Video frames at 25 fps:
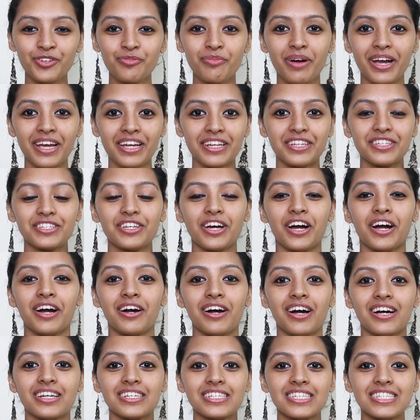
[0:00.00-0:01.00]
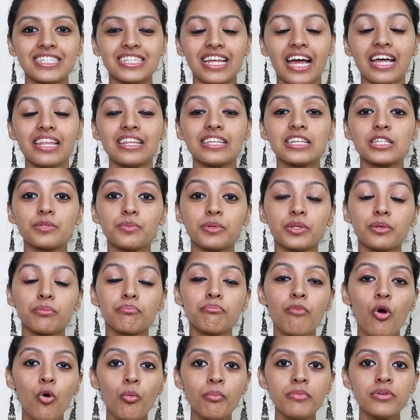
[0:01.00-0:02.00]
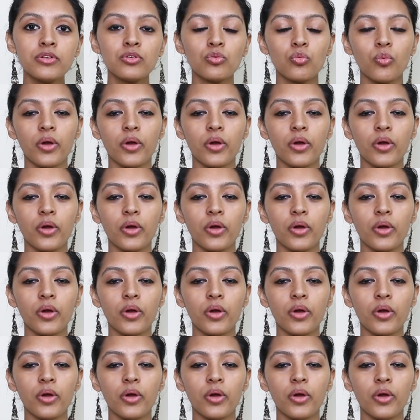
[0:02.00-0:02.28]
you might understand this, but the moment